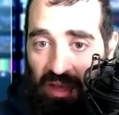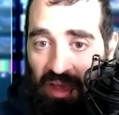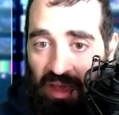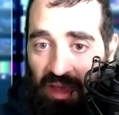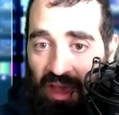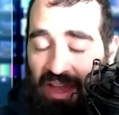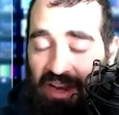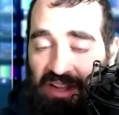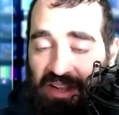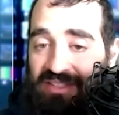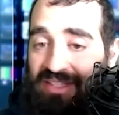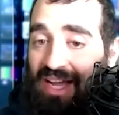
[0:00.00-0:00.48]

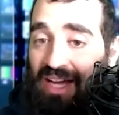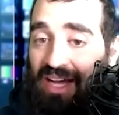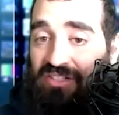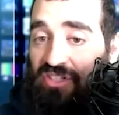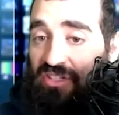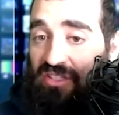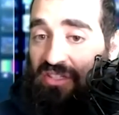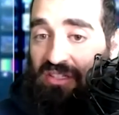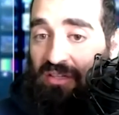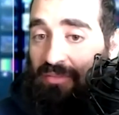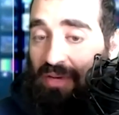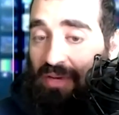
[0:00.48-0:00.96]
And mm-hmm. it's not
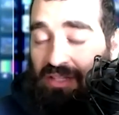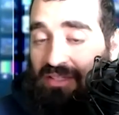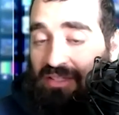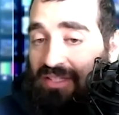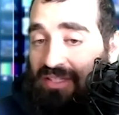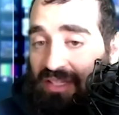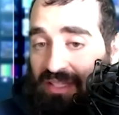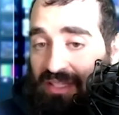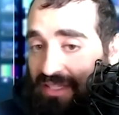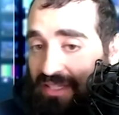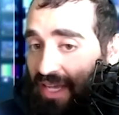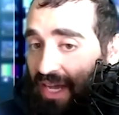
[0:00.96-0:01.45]
just about
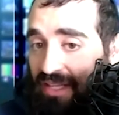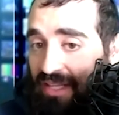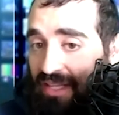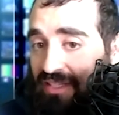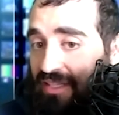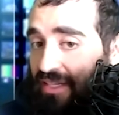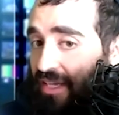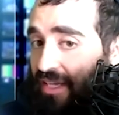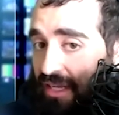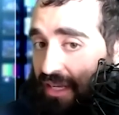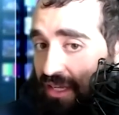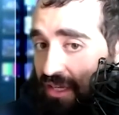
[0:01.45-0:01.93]
success
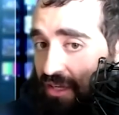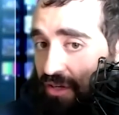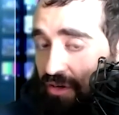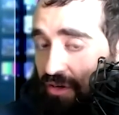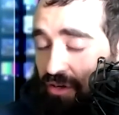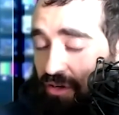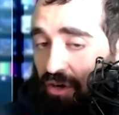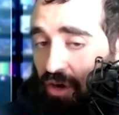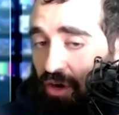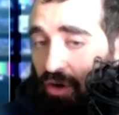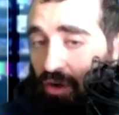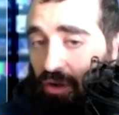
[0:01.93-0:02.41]
and hitting your
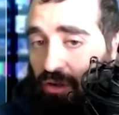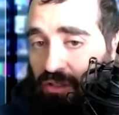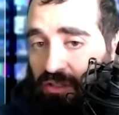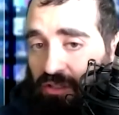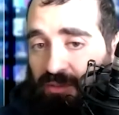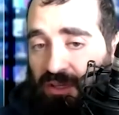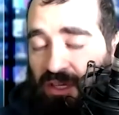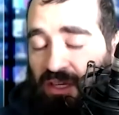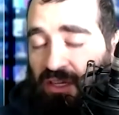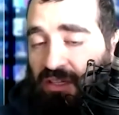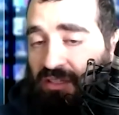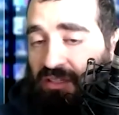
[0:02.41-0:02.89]
goals
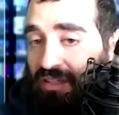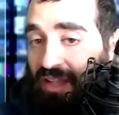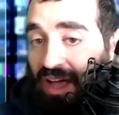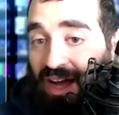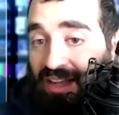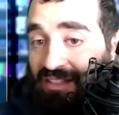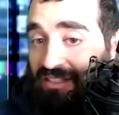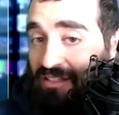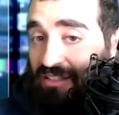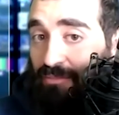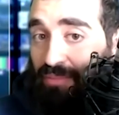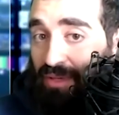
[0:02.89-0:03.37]
because
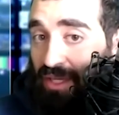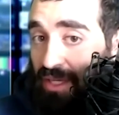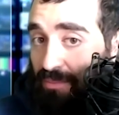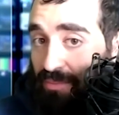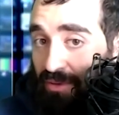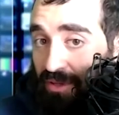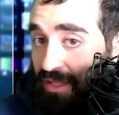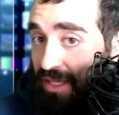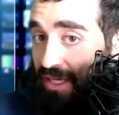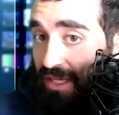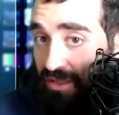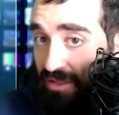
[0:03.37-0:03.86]
lots of
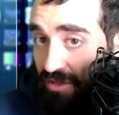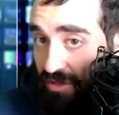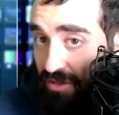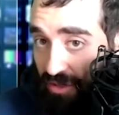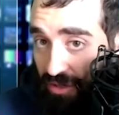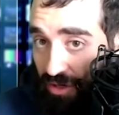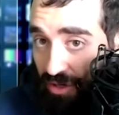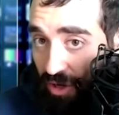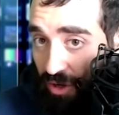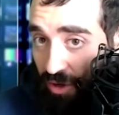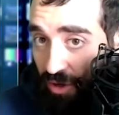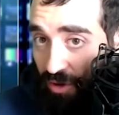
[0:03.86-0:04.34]
people hit their
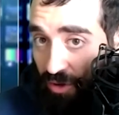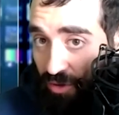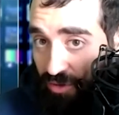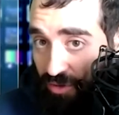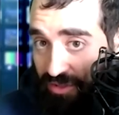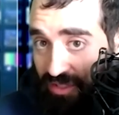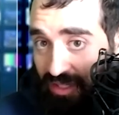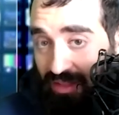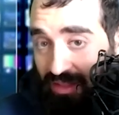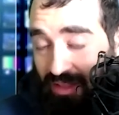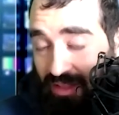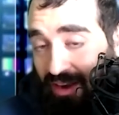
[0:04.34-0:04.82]
goals.
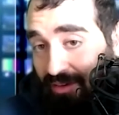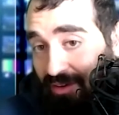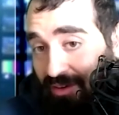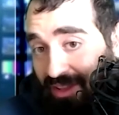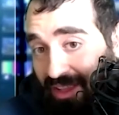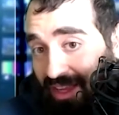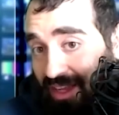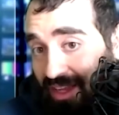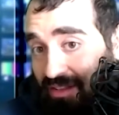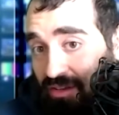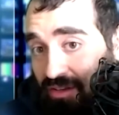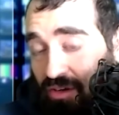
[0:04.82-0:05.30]
And then when
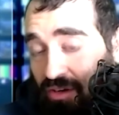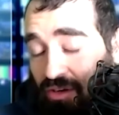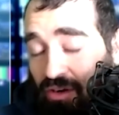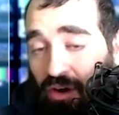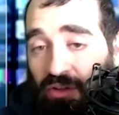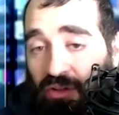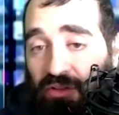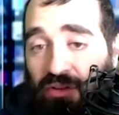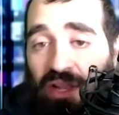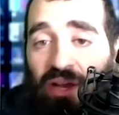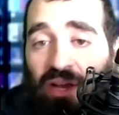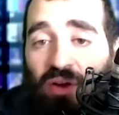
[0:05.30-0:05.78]
they hit their
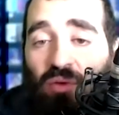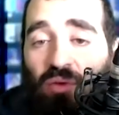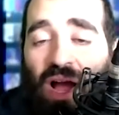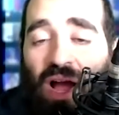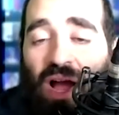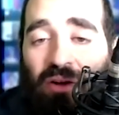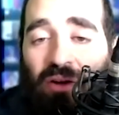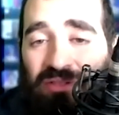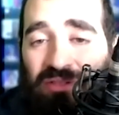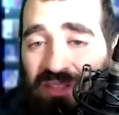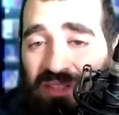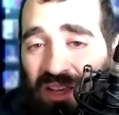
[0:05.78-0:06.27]
goal, they're like,
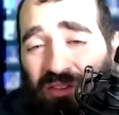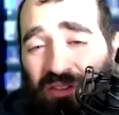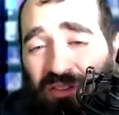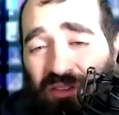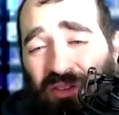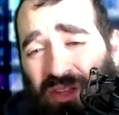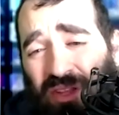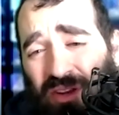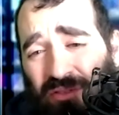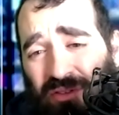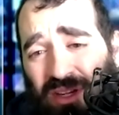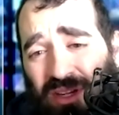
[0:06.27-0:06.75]
wow, is that all
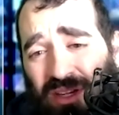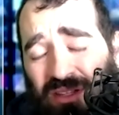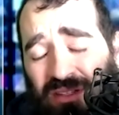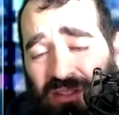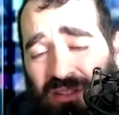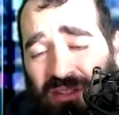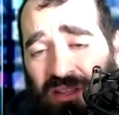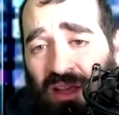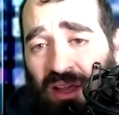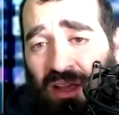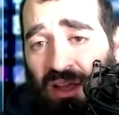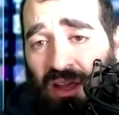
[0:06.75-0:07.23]
there
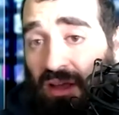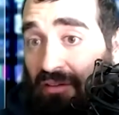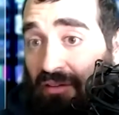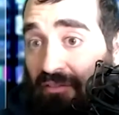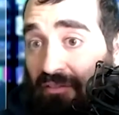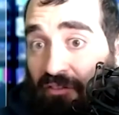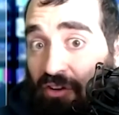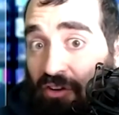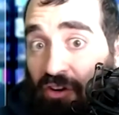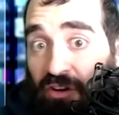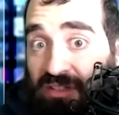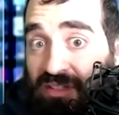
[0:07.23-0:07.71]
is? They've
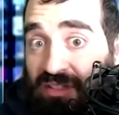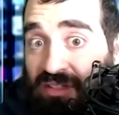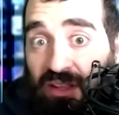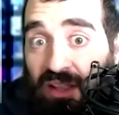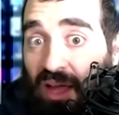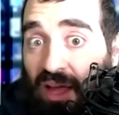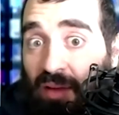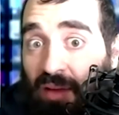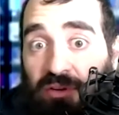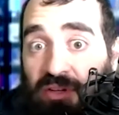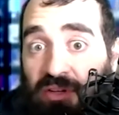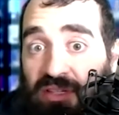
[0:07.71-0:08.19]
ever heard of
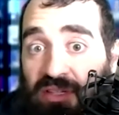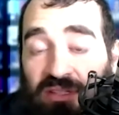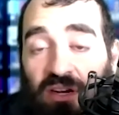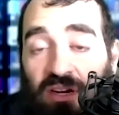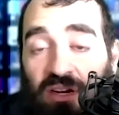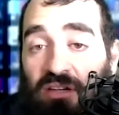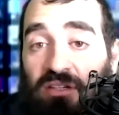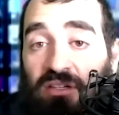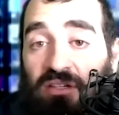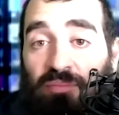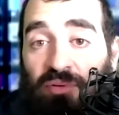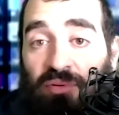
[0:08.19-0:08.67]
celebrities that
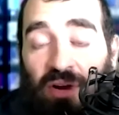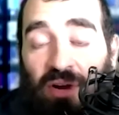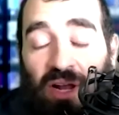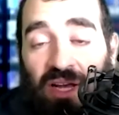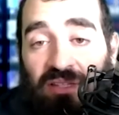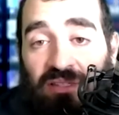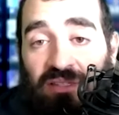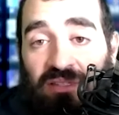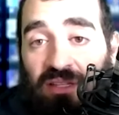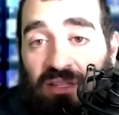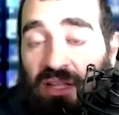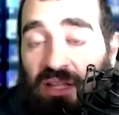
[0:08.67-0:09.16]
are
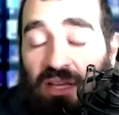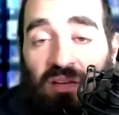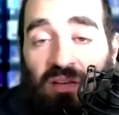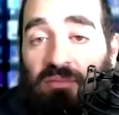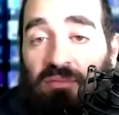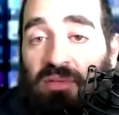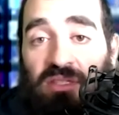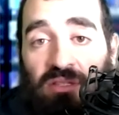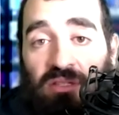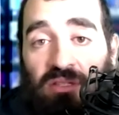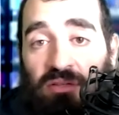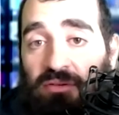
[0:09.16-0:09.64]
depressed and that
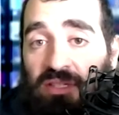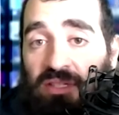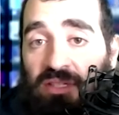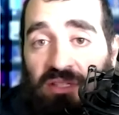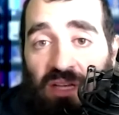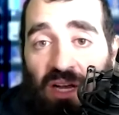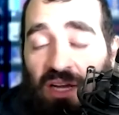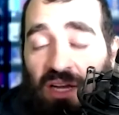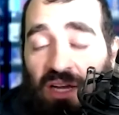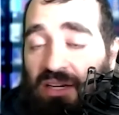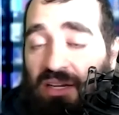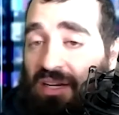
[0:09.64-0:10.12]
commit
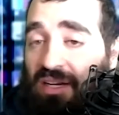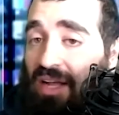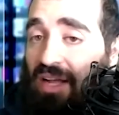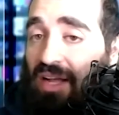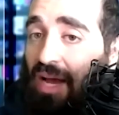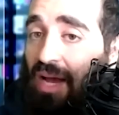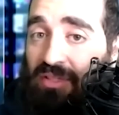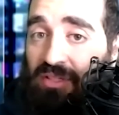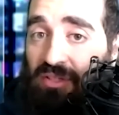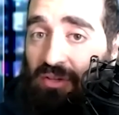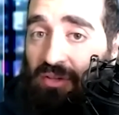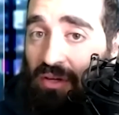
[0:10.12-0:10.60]
suicide? It
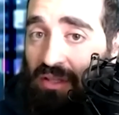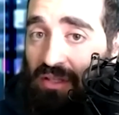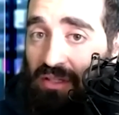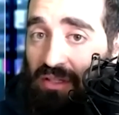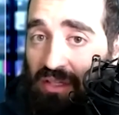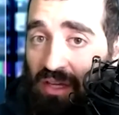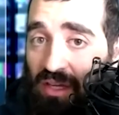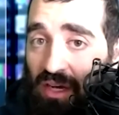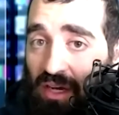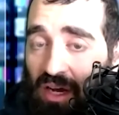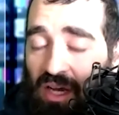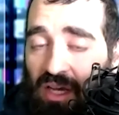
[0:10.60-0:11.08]
happens all the
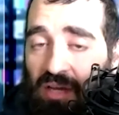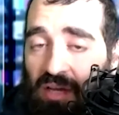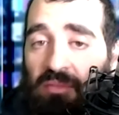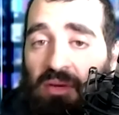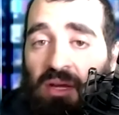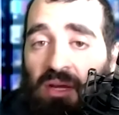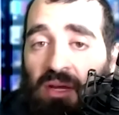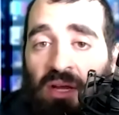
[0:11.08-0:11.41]
time.